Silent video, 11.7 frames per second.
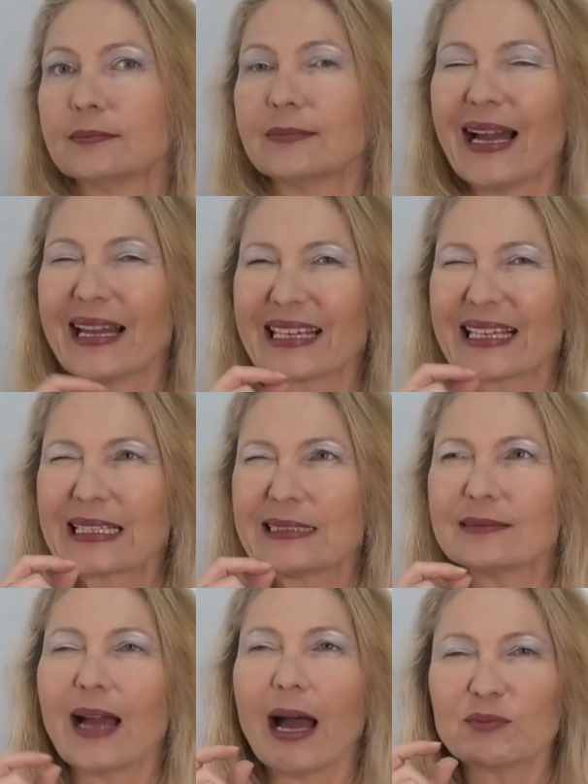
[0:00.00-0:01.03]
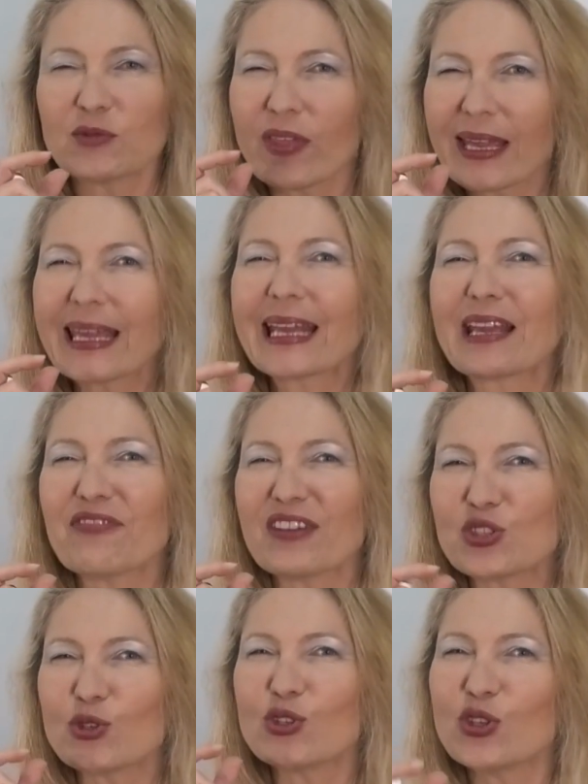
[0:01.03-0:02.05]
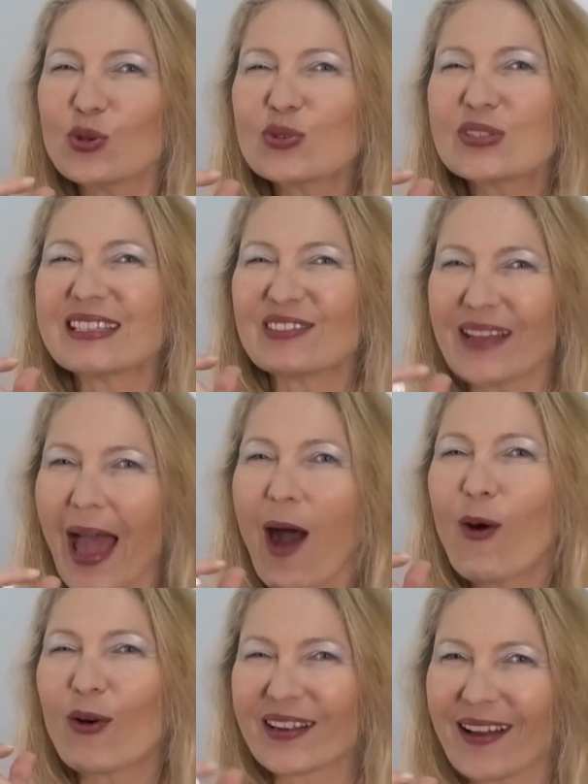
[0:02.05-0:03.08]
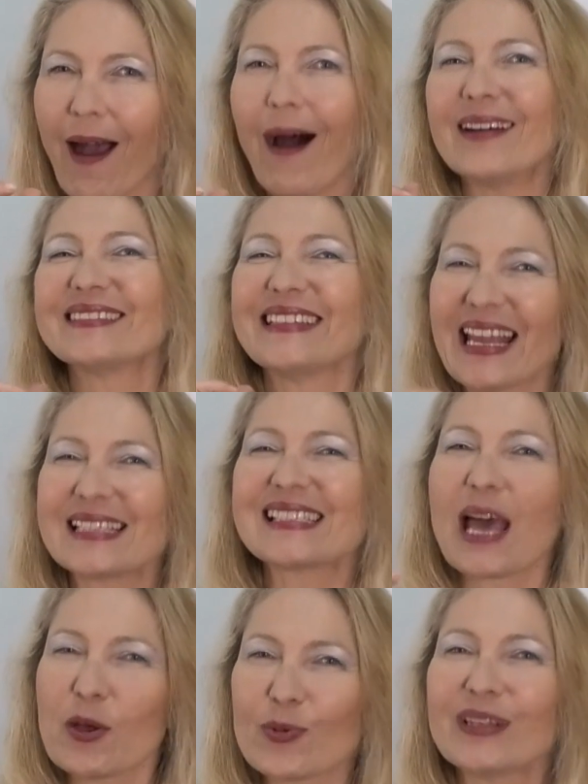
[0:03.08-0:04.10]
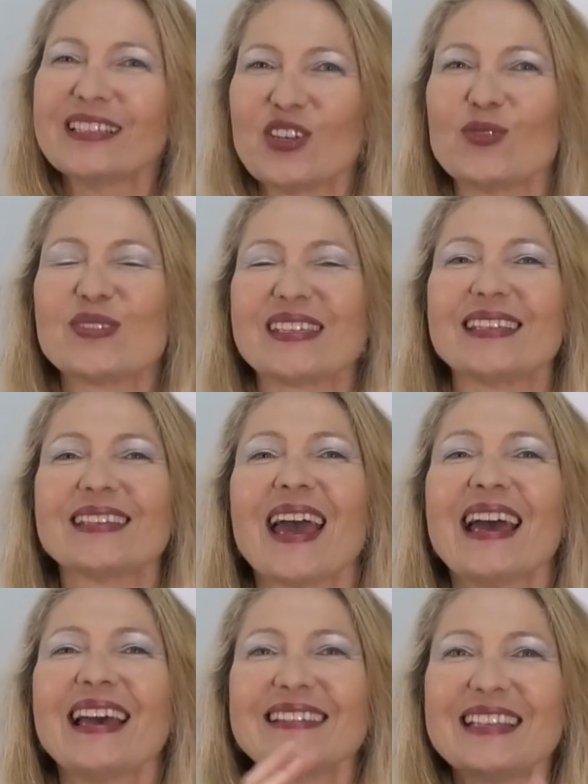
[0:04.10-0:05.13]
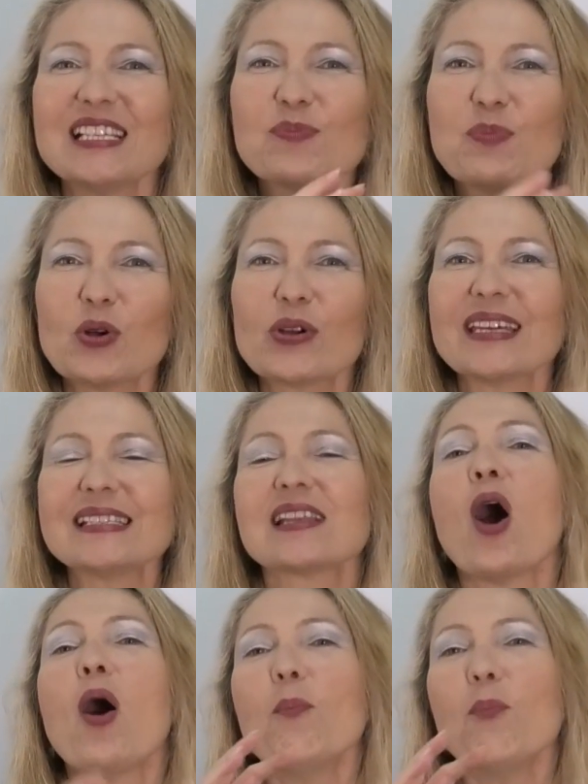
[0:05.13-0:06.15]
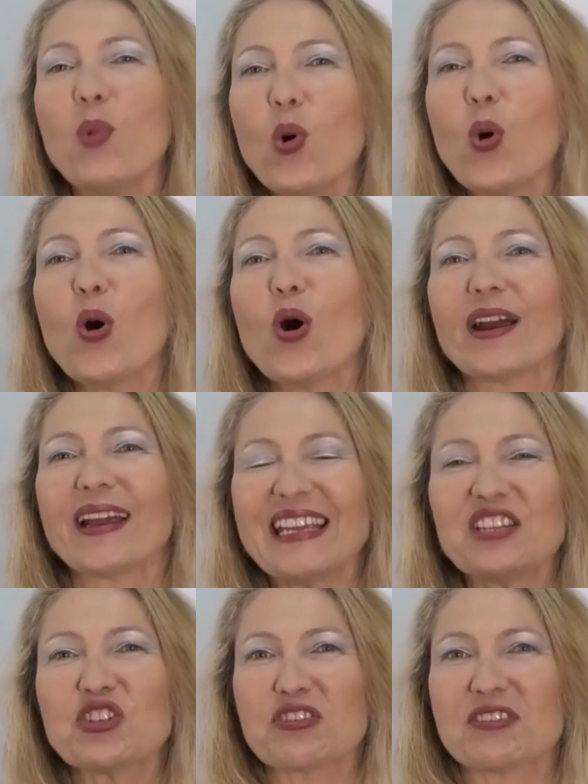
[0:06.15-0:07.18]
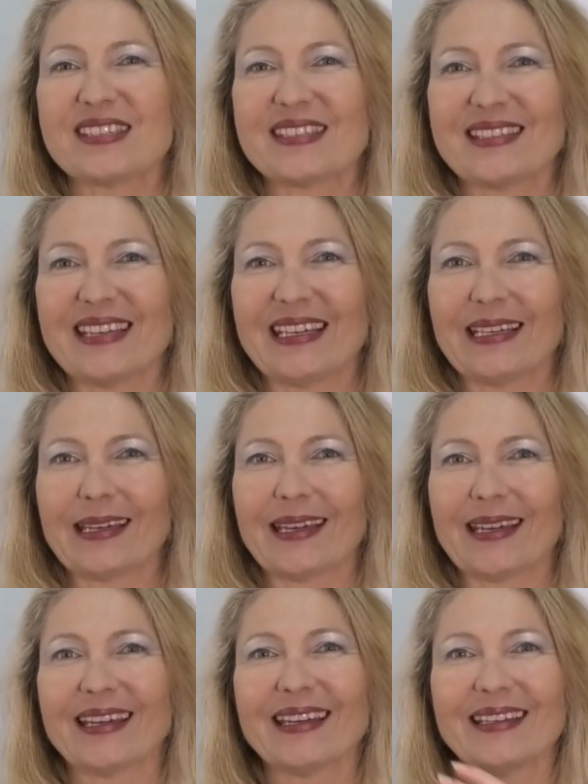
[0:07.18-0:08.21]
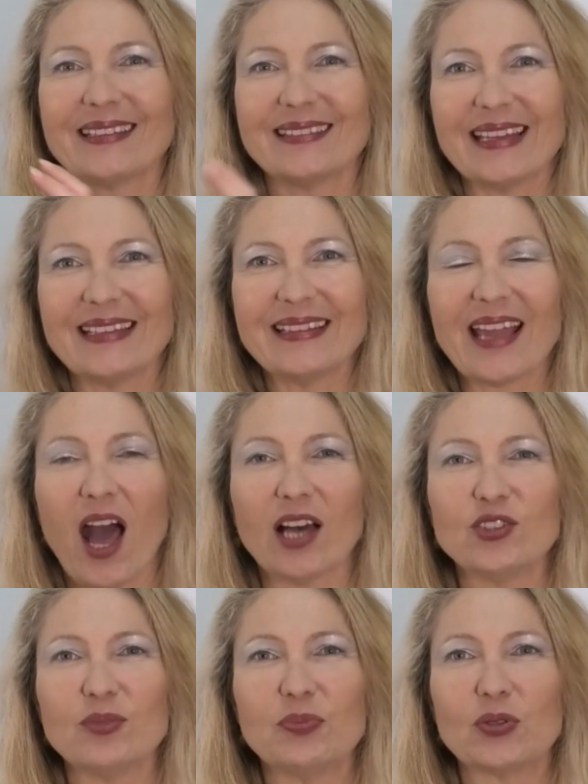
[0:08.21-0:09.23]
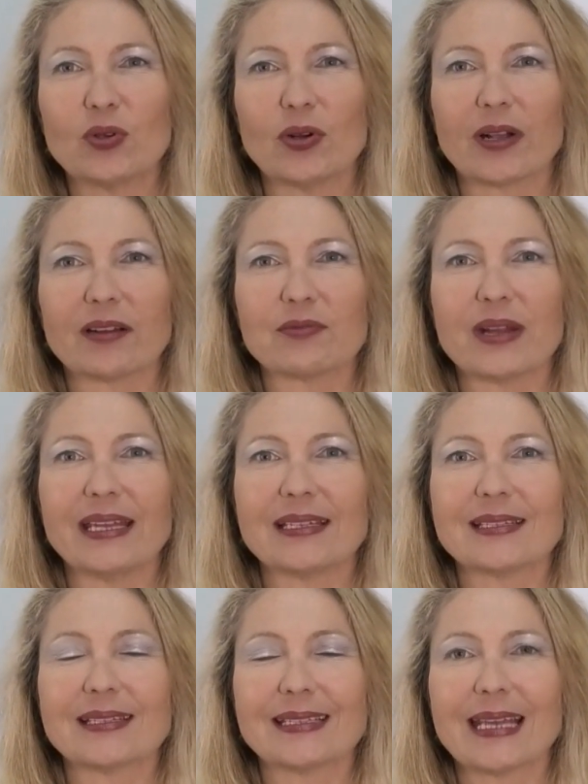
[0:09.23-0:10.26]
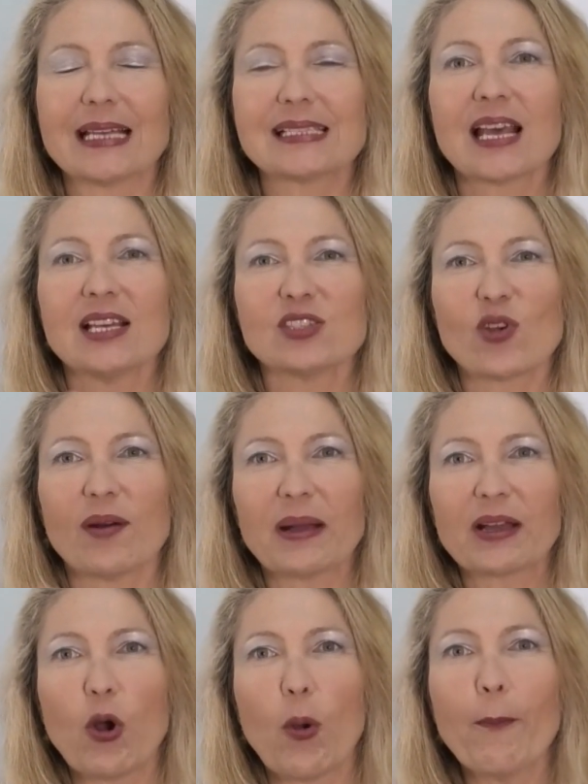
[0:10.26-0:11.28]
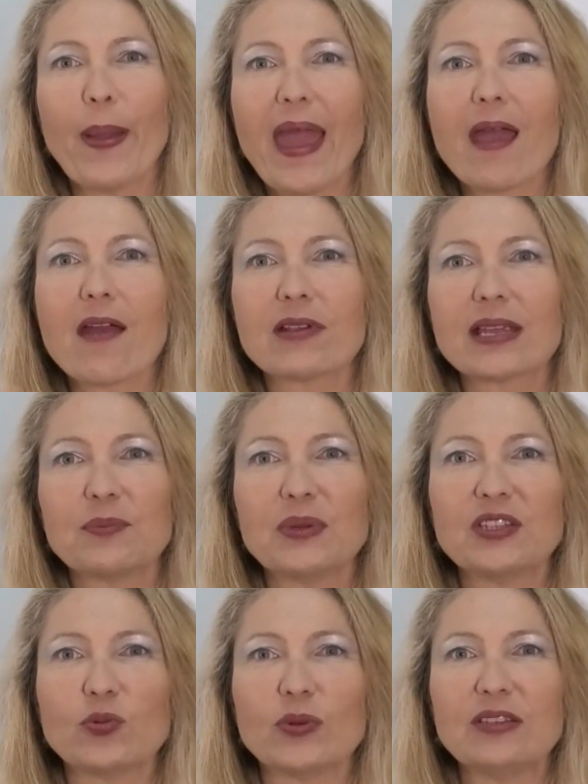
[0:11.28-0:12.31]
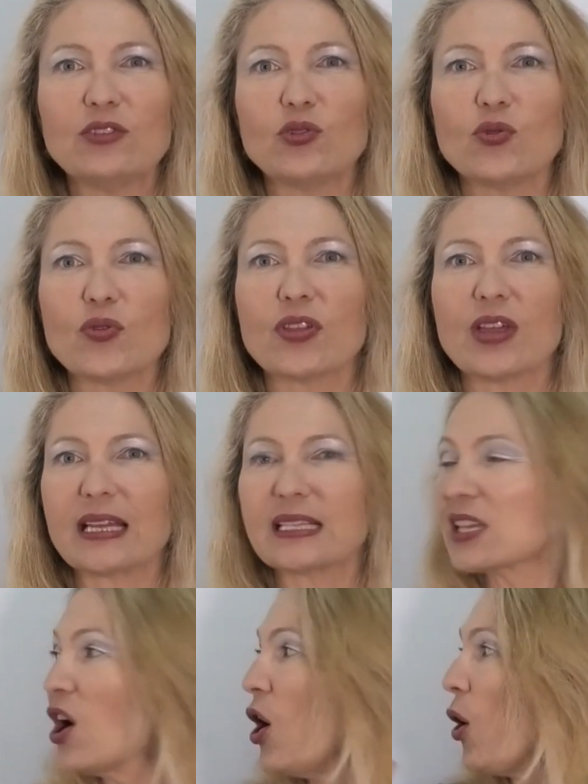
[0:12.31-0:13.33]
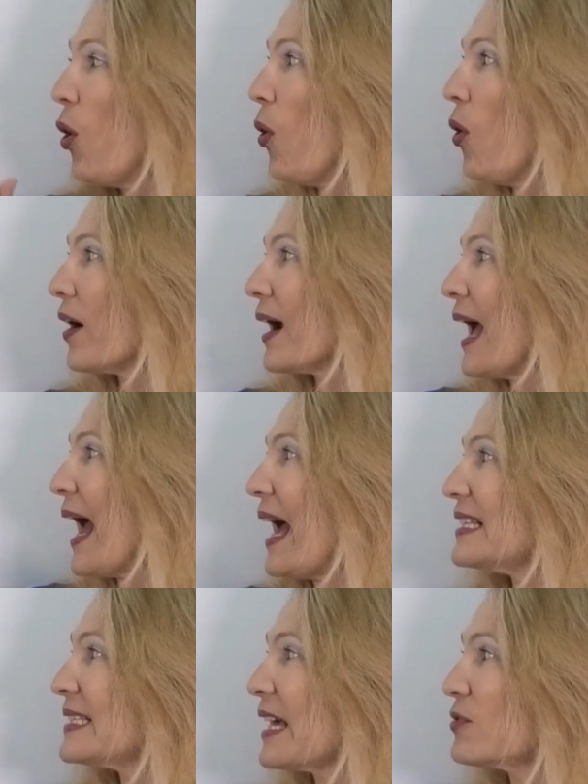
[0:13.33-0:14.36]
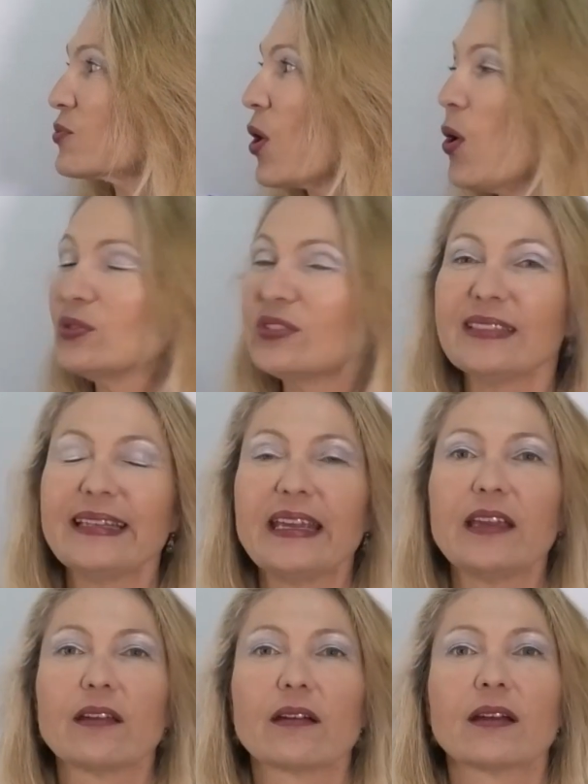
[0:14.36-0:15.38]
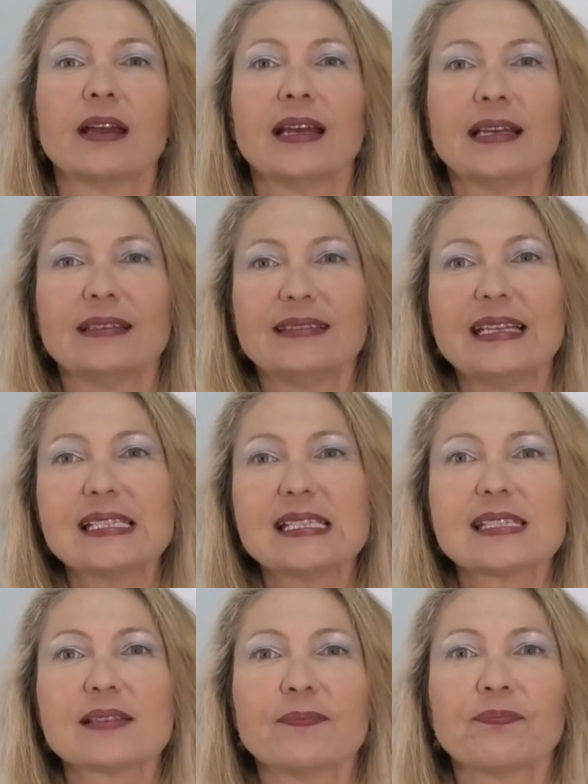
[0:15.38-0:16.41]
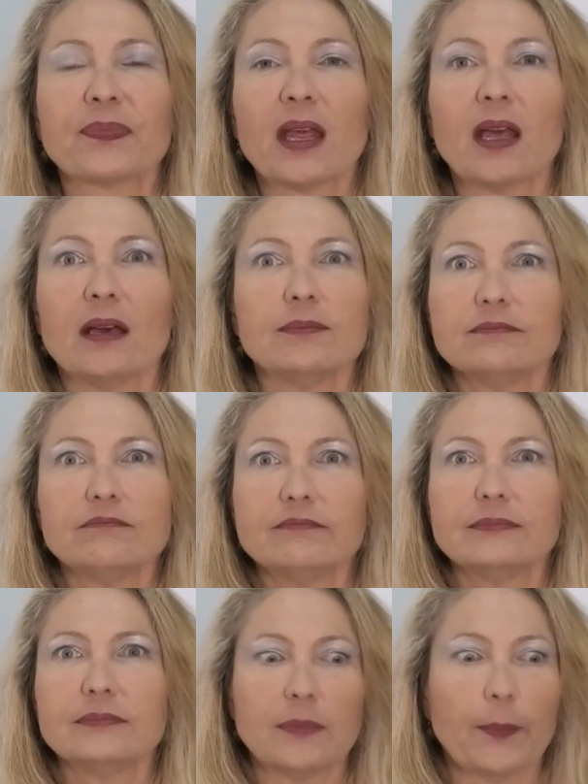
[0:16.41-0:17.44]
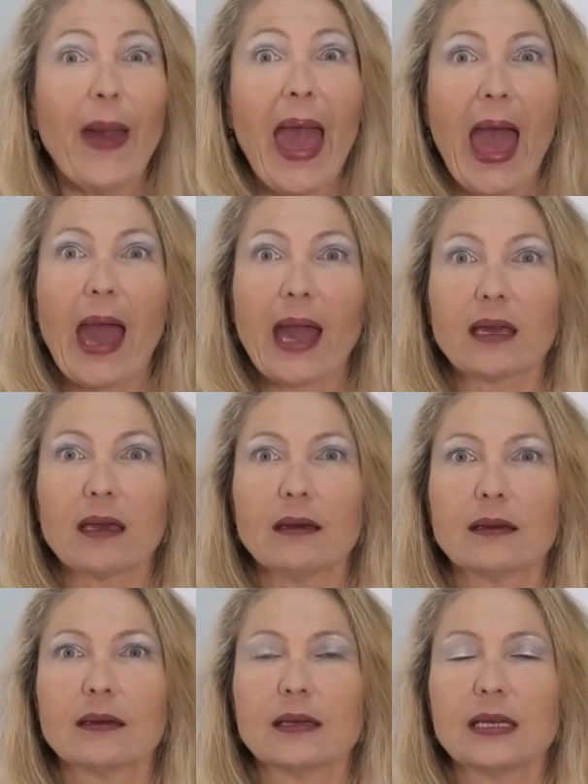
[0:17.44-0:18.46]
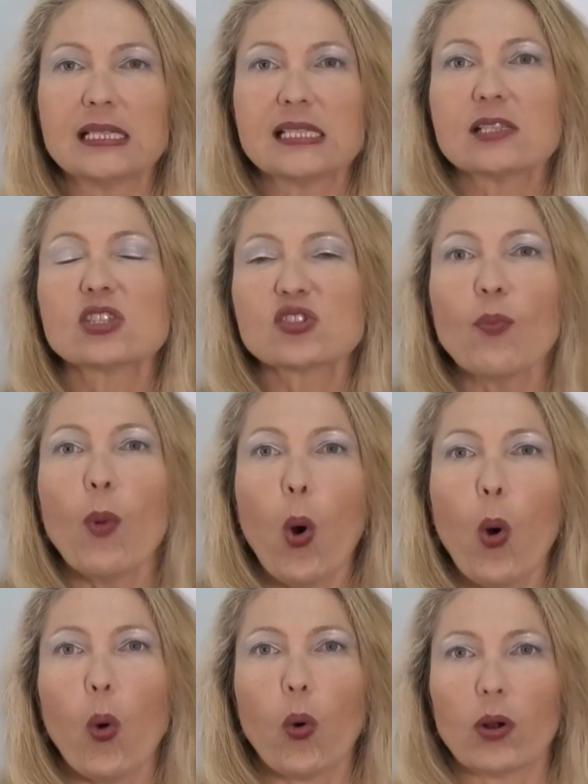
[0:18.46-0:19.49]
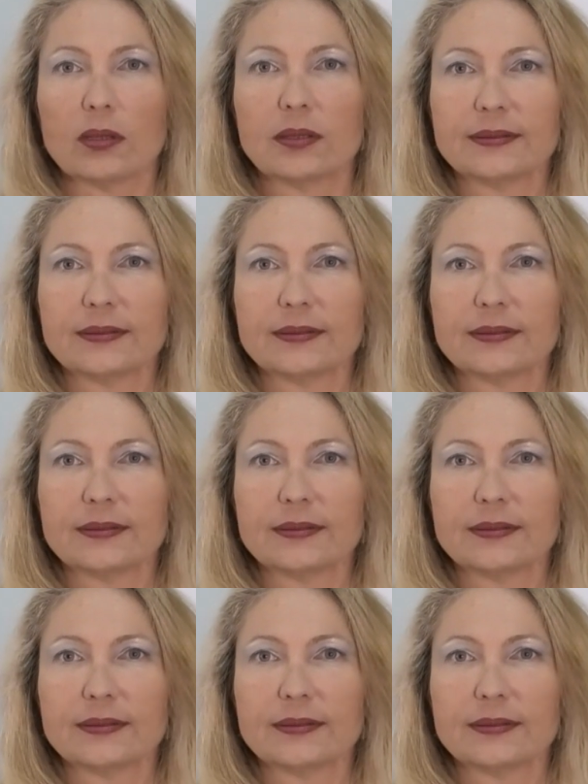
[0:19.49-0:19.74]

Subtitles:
I'm thinking if I should use it now or not. Yes, I will use it. This book is more interesting than the other book I read. Yes, so I'm comparing between two things. Or as I wrote it here, this bag is small.